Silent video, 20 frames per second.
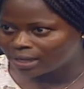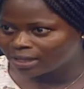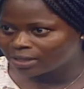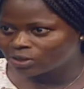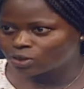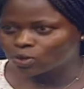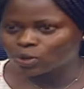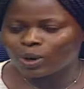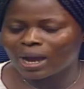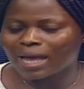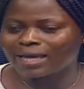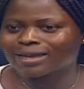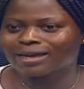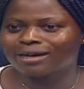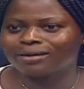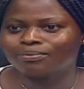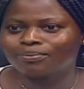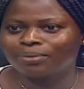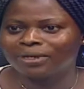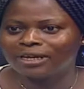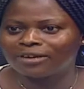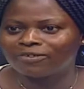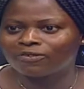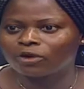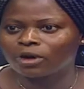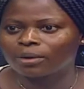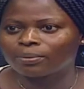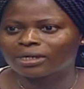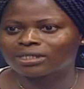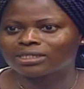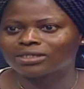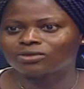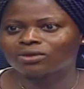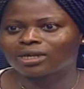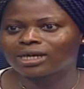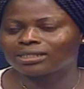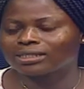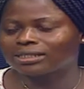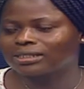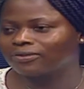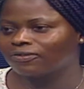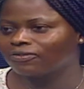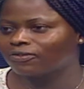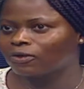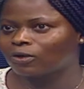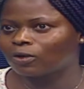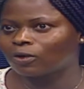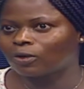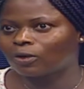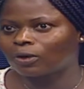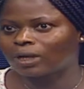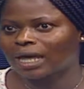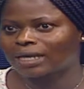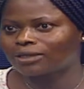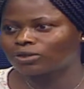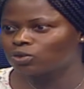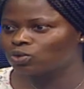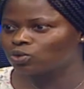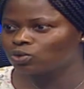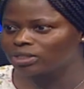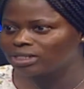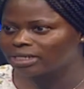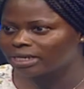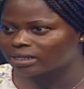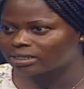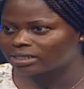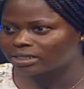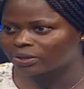So I can't play for a particular team for like 2 years, 3